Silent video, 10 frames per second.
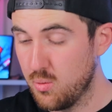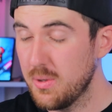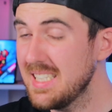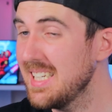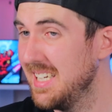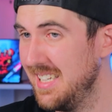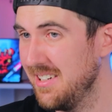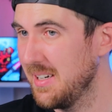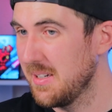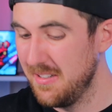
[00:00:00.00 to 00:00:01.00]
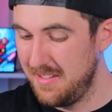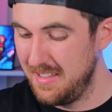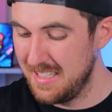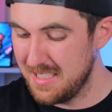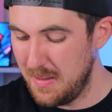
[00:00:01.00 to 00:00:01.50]
really hearing good
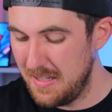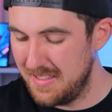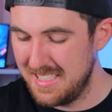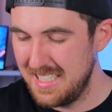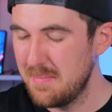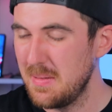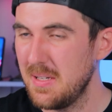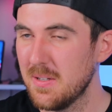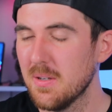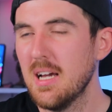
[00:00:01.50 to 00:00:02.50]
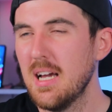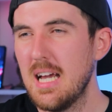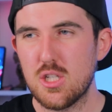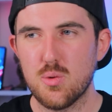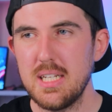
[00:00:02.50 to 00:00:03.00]
things about the CPU.
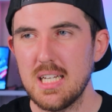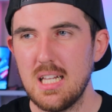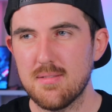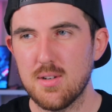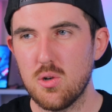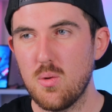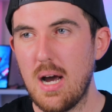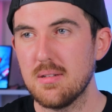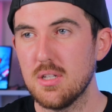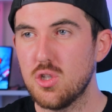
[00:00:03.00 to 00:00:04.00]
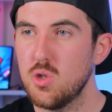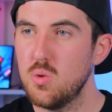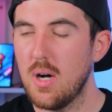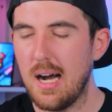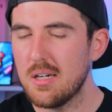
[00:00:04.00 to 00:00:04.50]
It's retailing for around
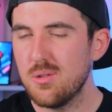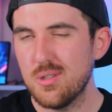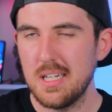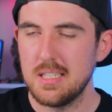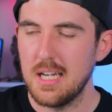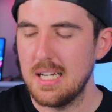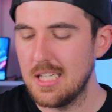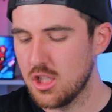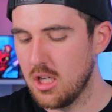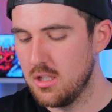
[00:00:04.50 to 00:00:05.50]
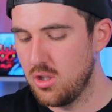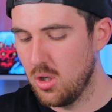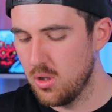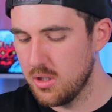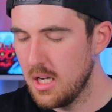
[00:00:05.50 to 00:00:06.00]

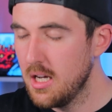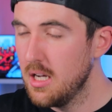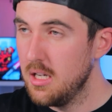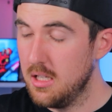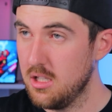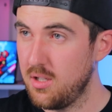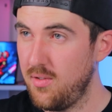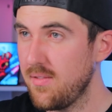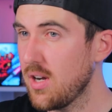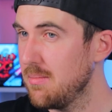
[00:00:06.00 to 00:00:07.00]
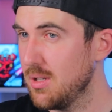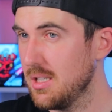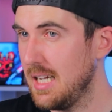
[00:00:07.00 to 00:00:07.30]
$210-ish. Here in South Africa, I'm not